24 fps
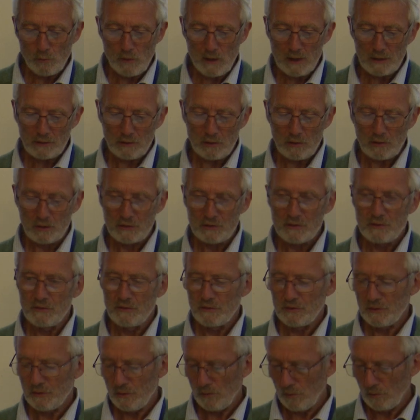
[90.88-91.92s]
white
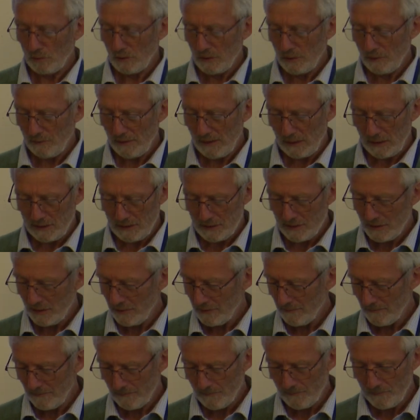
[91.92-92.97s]
cockatoos called Corellas.
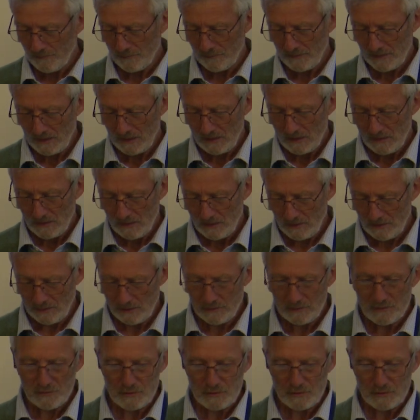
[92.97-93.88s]
And there's